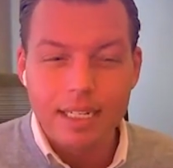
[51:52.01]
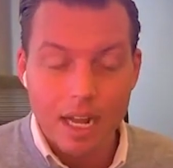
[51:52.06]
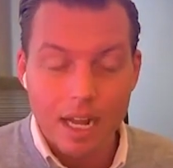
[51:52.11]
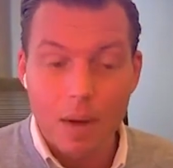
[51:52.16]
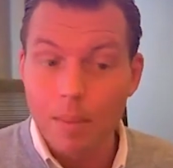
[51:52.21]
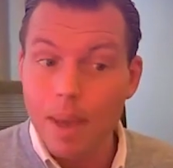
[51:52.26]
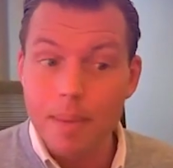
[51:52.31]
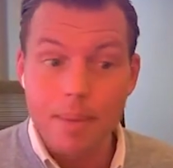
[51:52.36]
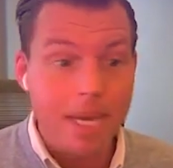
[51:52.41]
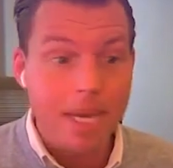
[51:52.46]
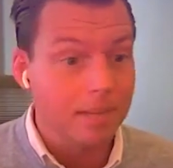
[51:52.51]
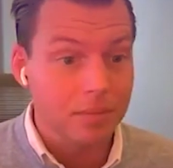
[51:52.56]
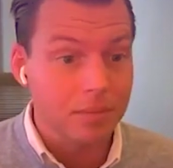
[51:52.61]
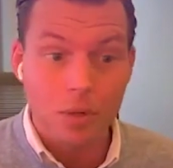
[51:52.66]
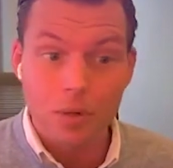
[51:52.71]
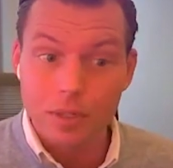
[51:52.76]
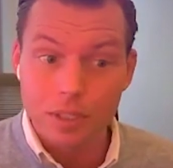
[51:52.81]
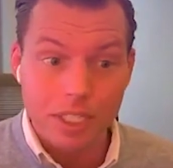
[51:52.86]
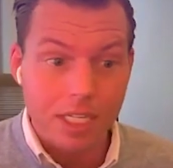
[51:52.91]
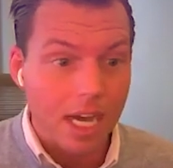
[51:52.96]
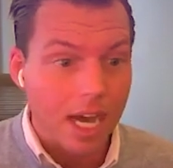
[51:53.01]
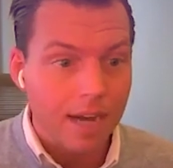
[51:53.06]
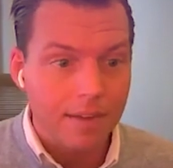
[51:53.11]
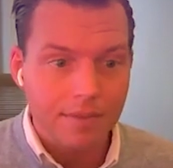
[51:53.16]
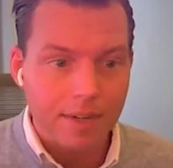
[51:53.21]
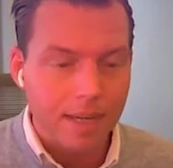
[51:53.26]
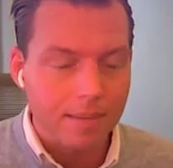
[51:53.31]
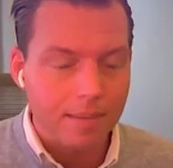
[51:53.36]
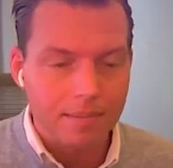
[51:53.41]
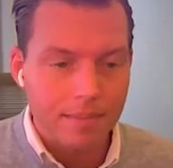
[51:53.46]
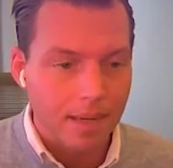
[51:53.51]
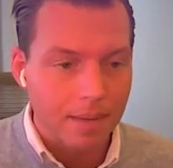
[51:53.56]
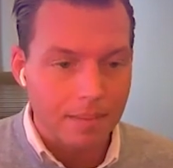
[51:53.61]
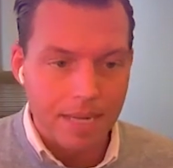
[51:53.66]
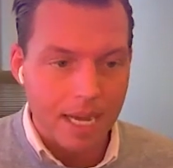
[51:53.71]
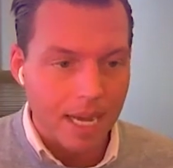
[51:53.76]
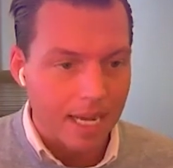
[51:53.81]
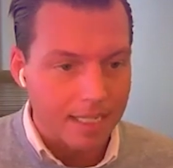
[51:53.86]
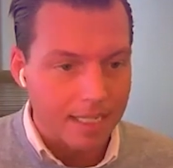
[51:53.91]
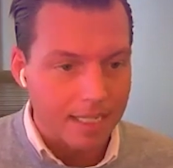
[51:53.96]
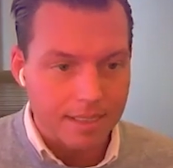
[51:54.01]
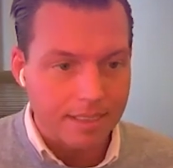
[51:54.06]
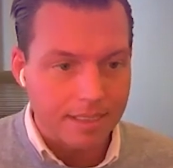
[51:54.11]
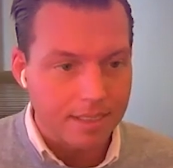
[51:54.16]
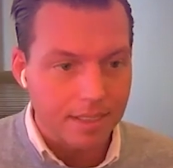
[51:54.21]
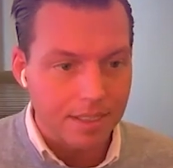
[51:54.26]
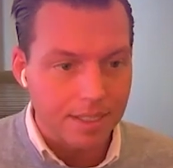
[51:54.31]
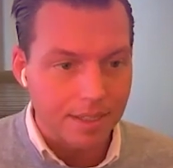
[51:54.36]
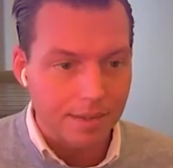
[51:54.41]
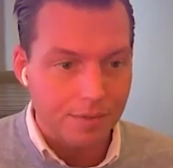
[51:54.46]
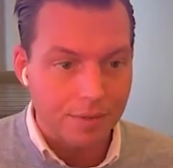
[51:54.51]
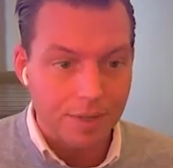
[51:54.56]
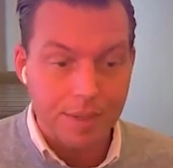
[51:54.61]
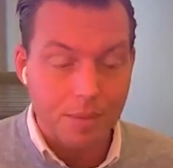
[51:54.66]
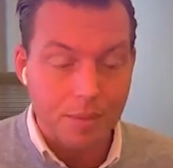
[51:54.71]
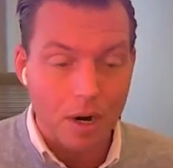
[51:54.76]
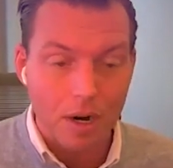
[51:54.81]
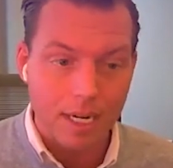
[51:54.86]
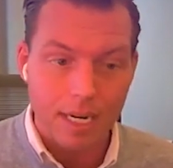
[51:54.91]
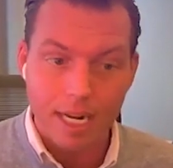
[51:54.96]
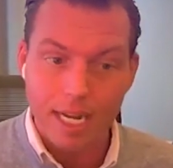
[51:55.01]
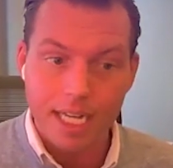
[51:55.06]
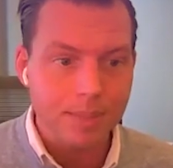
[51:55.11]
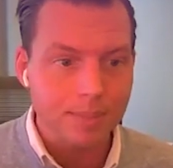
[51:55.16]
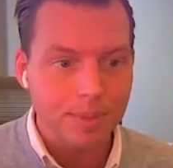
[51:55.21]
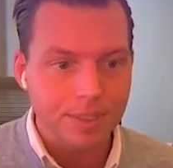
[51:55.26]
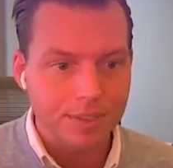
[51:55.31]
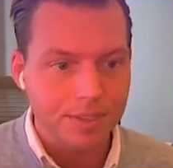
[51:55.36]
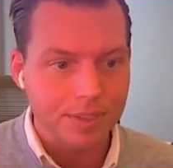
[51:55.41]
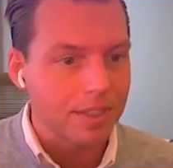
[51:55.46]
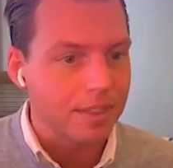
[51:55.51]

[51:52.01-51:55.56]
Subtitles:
Now, maybe I'm totally off. I'm not necessarily a free market expert.